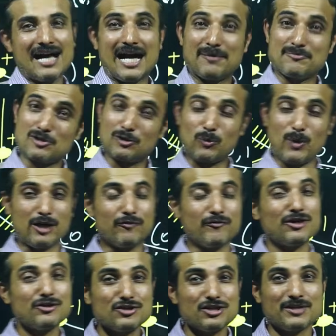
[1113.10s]
absolute value
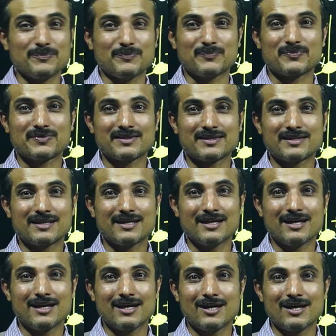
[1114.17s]
function.
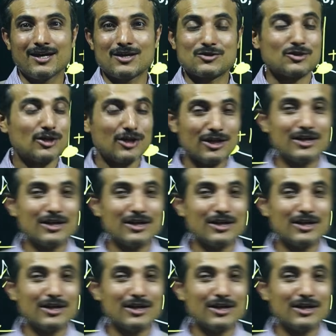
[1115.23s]
Till